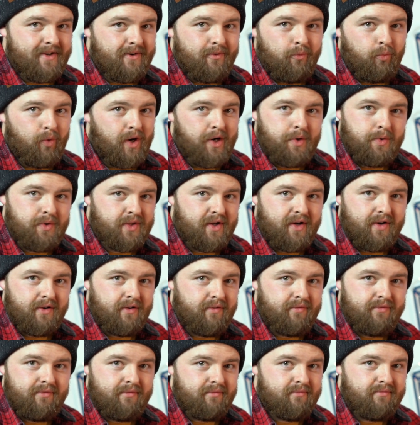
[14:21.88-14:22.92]
Why would I
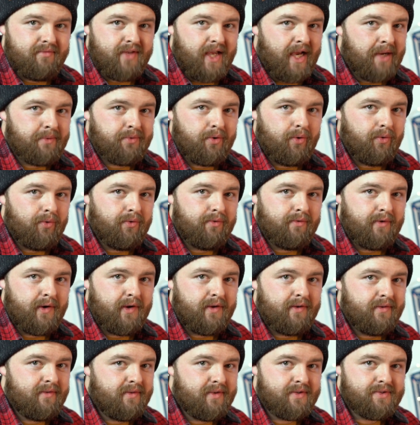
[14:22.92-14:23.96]
have kept hold of it?
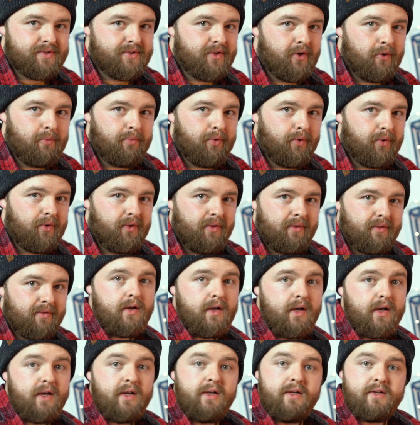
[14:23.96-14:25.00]
There's no point.
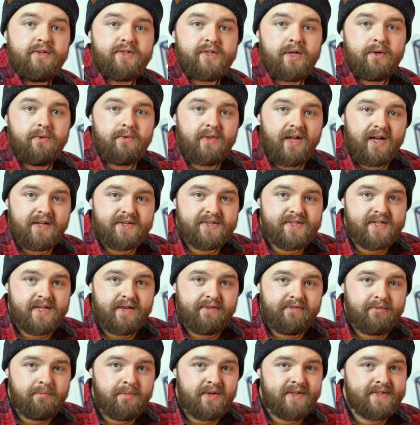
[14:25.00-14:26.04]
So that's it
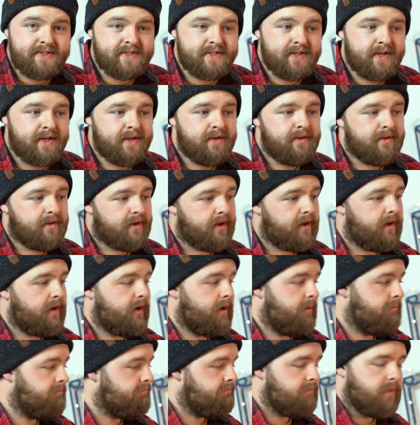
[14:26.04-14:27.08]
for me today.
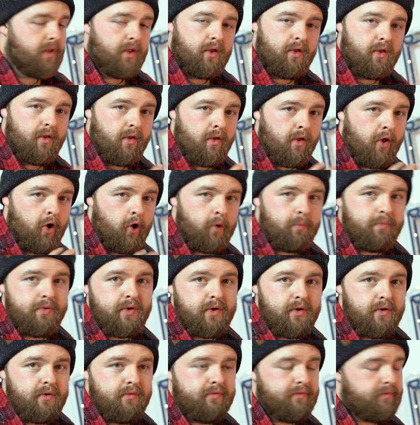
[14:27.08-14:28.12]
Hope
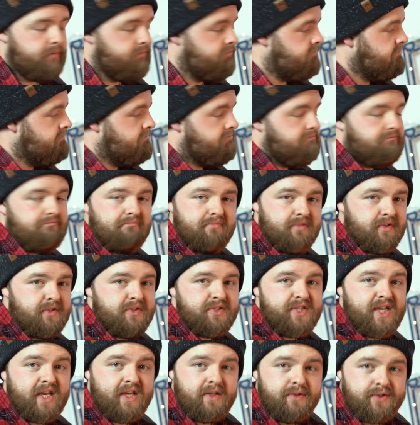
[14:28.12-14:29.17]
you've
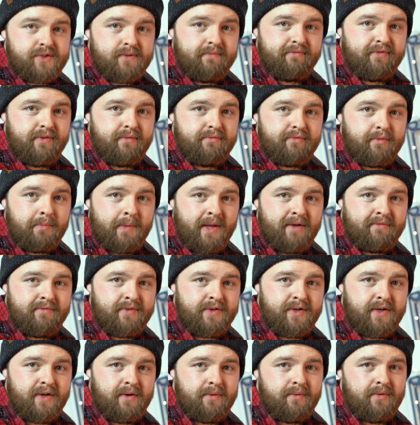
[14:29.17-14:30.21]
taken something from that
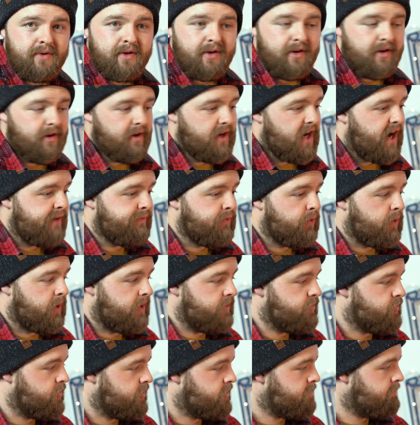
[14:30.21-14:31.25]
video. I thought
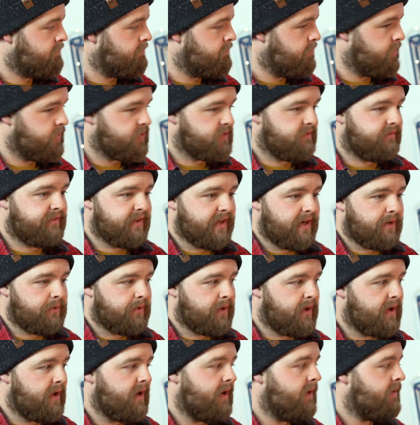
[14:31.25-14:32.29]
I'd just put something out
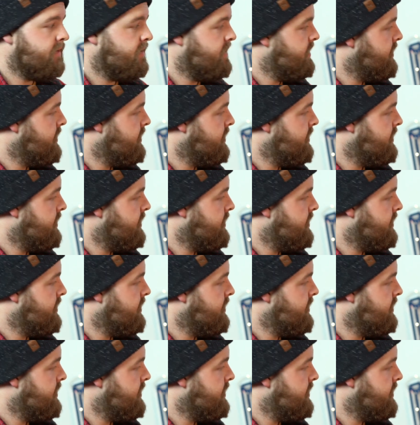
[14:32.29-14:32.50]
there.